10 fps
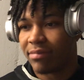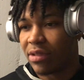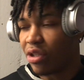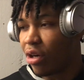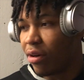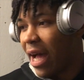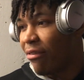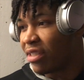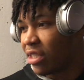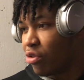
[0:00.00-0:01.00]
you know,
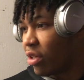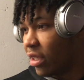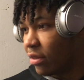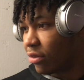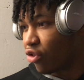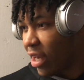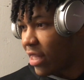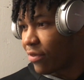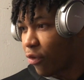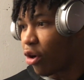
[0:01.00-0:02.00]
obviously you can
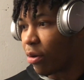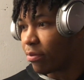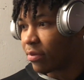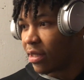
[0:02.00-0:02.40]
transform